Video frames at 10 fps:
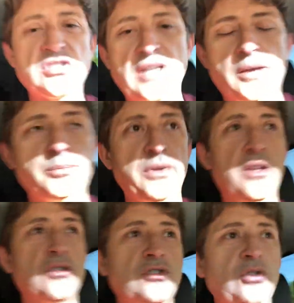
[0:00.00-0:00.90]
step
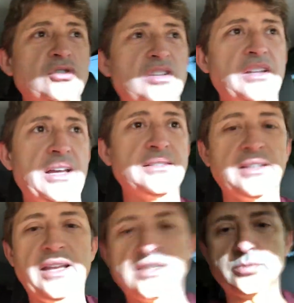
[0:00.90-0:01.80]
is to select the
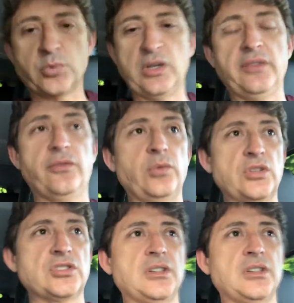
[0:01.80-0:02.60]
case brief, which